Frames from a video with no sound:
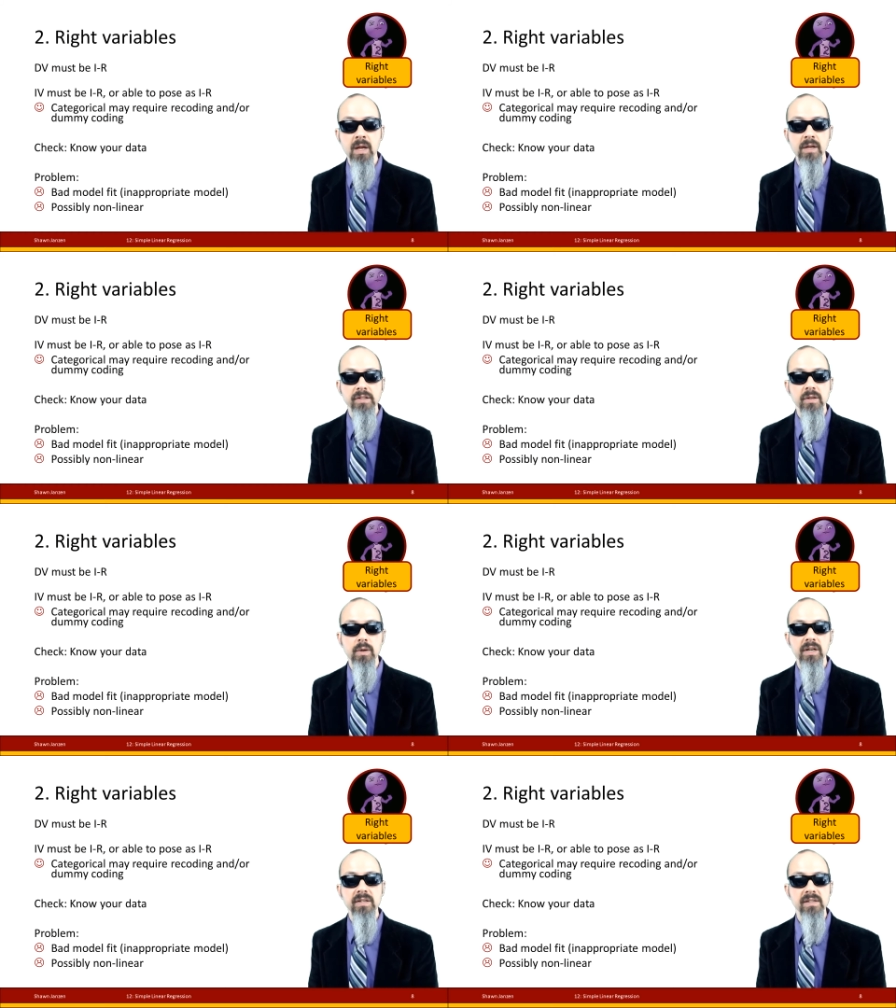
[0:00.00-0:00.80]
So
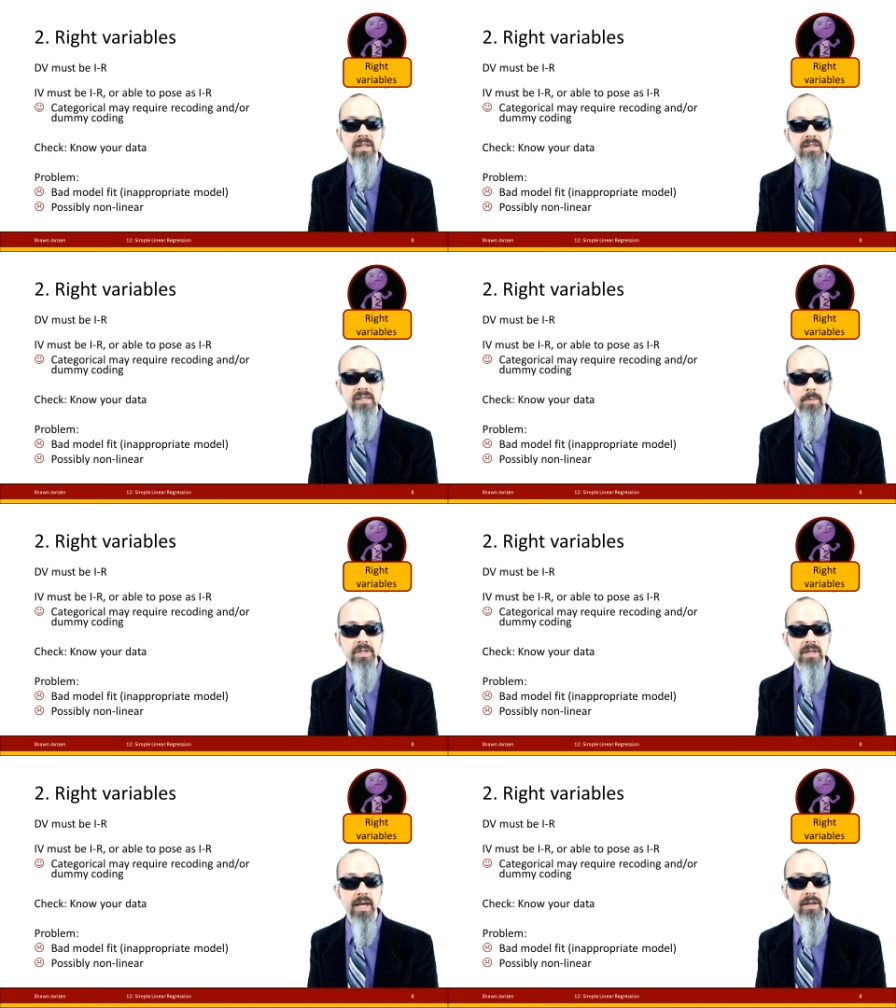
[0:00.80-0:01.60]
it is the
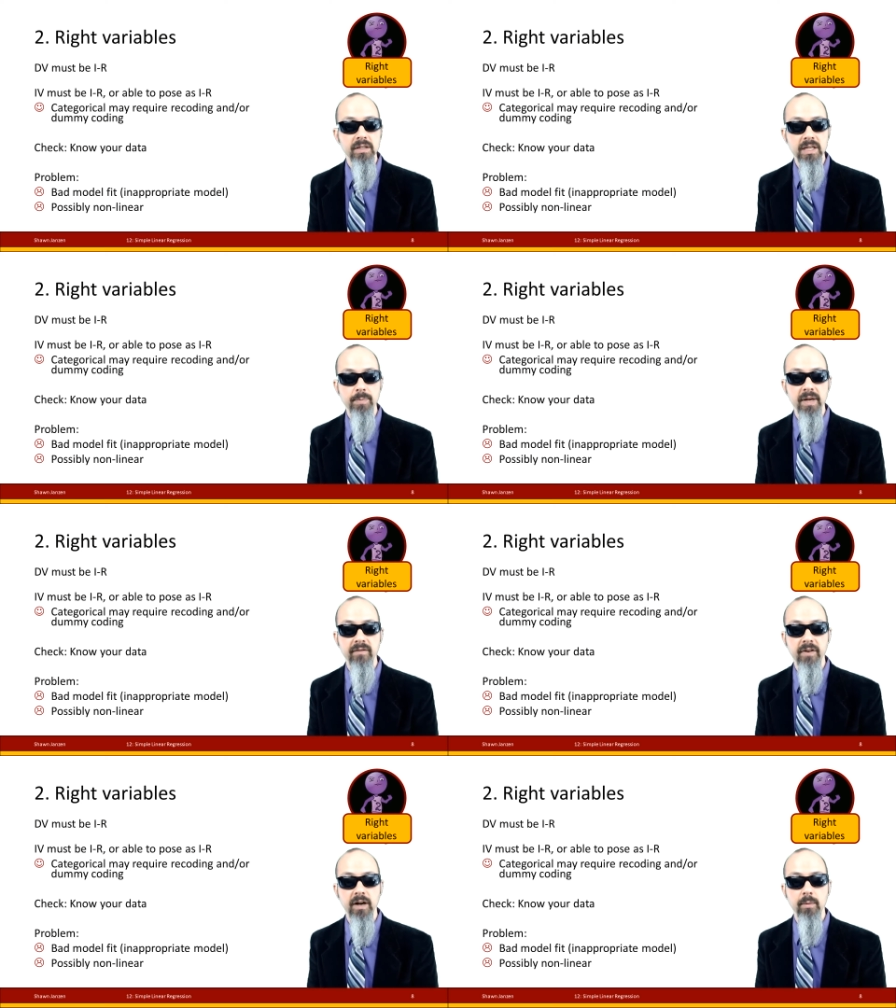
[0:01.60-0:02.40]
assumption that your dependent
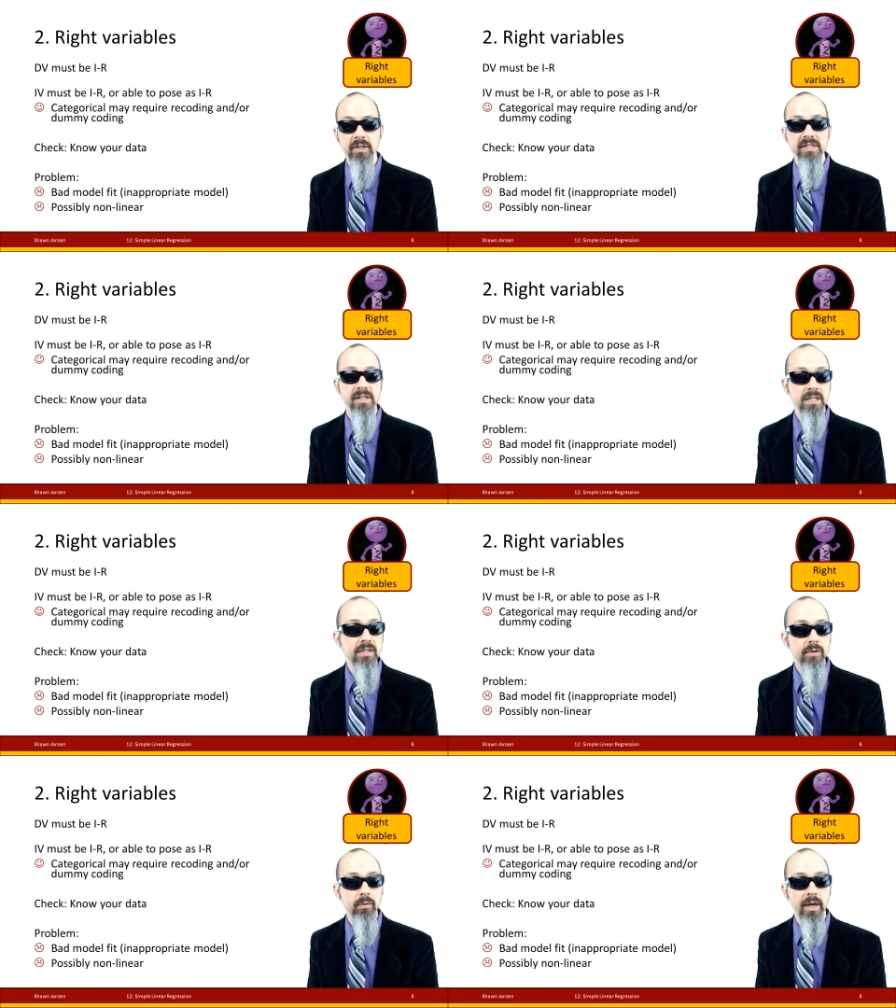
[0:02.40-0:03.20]
variable is
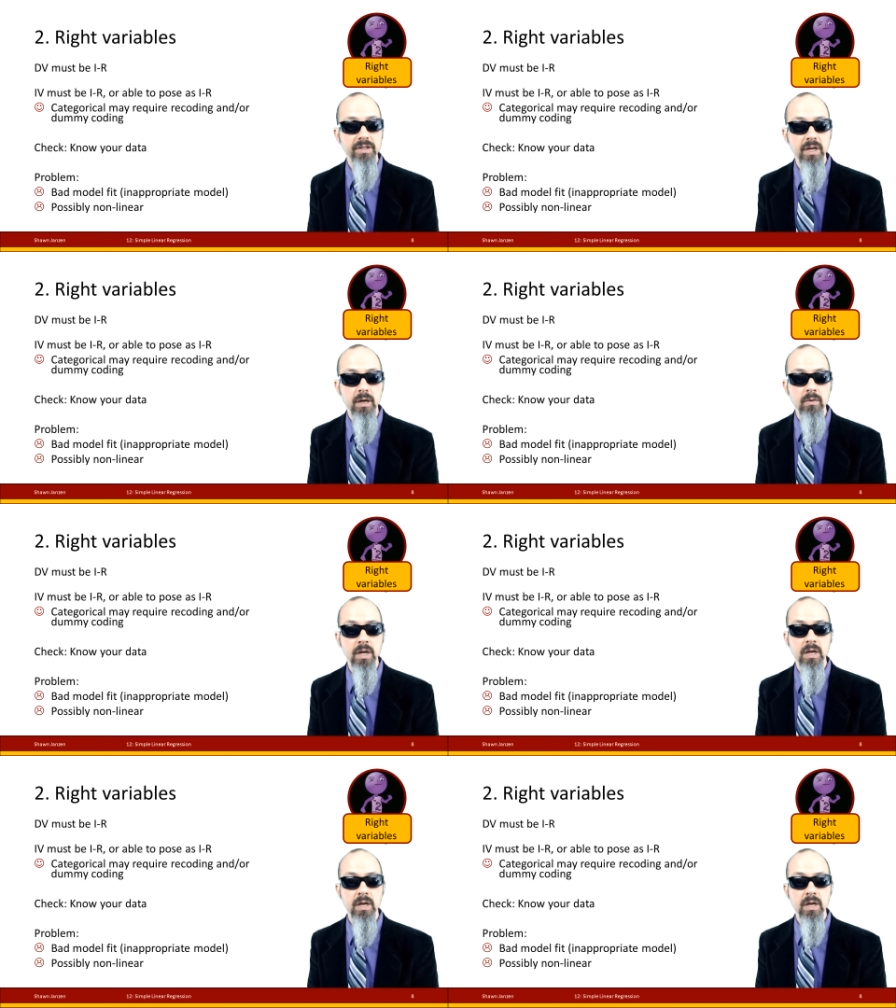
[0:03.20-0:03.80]
interval ratio.